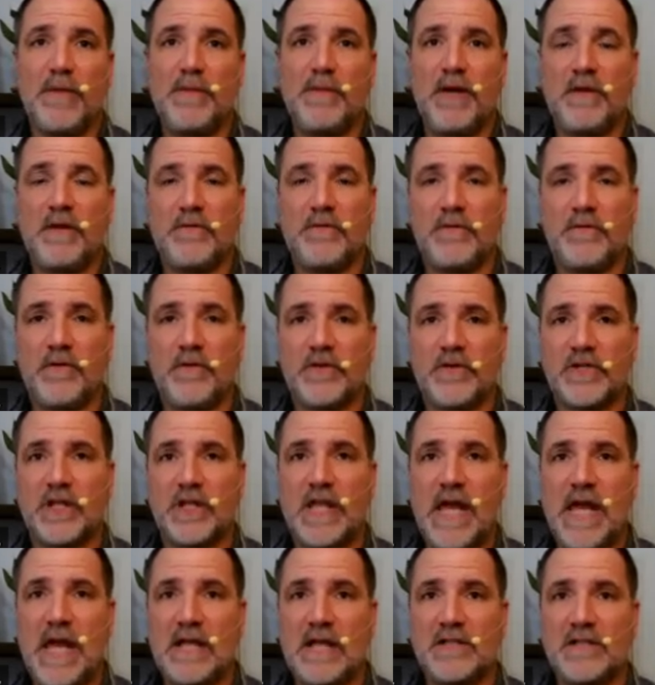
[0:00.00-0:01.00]
at first
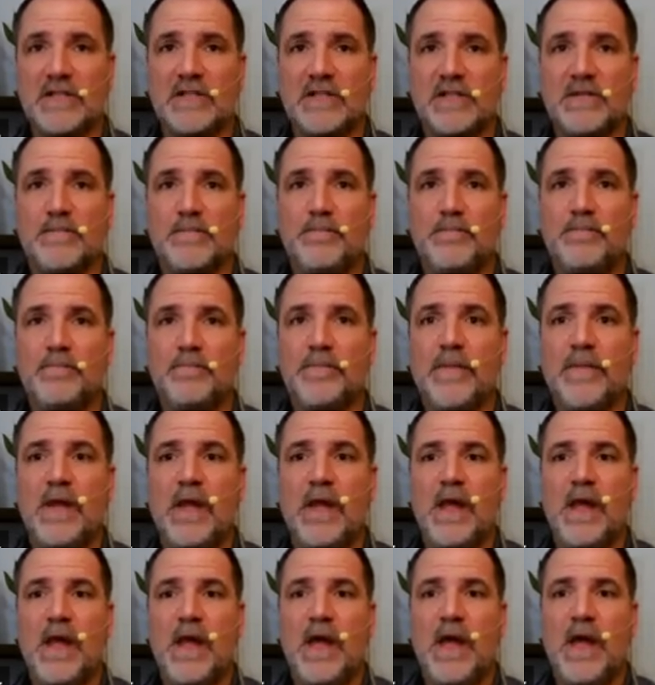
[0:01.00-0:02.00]
glance.
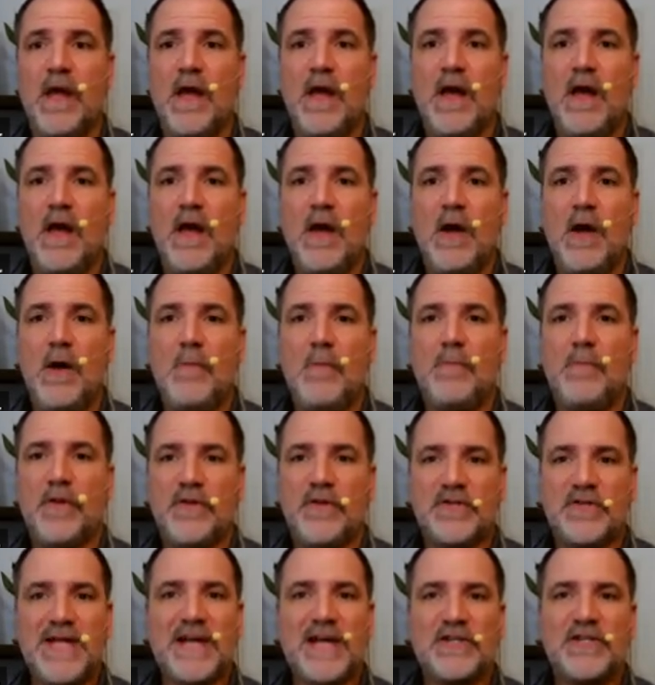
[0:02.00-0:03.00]
But
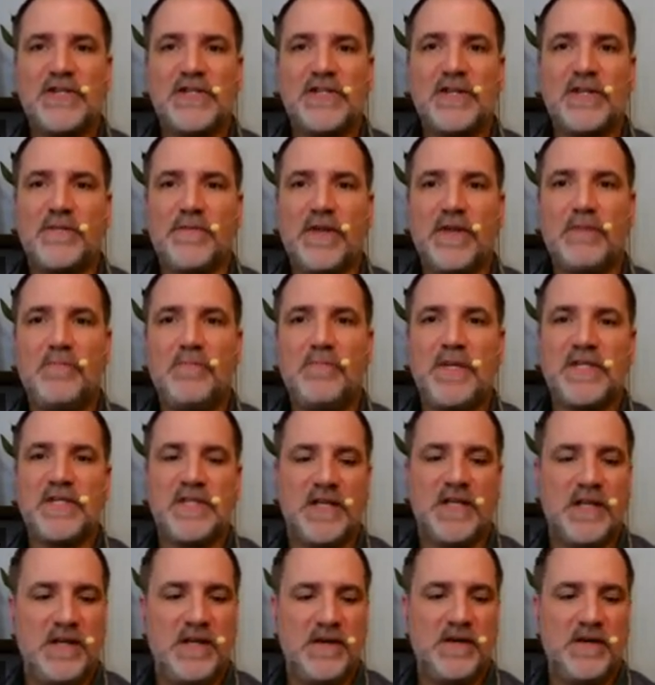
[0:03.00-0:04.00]
there's actually something
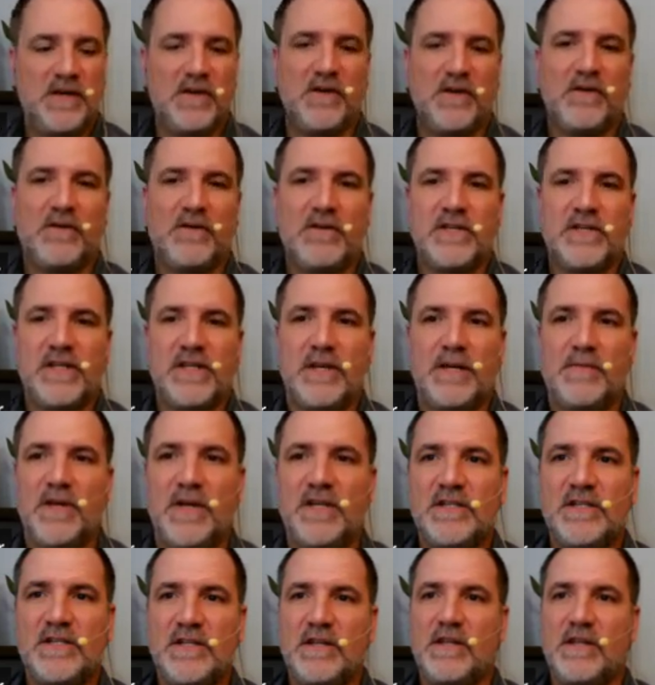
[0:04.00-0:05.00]
missing here. Does anybody
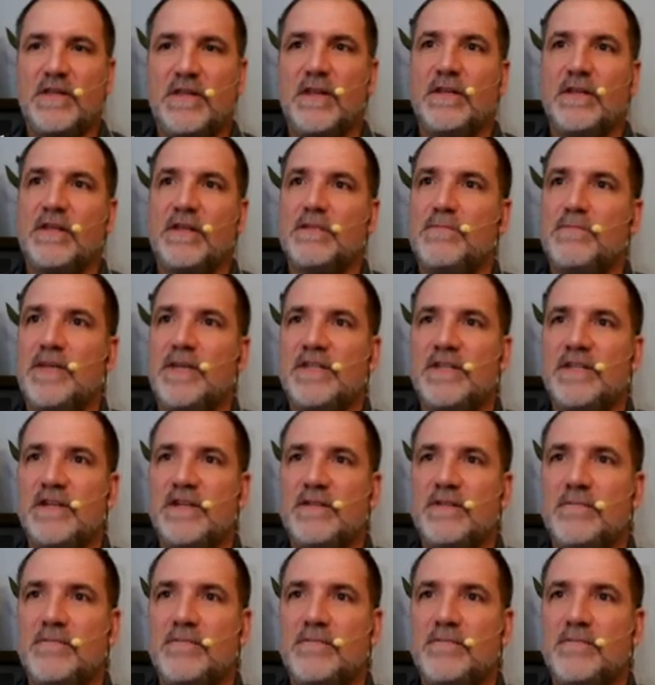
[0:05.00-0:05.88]
see the thing that's missing?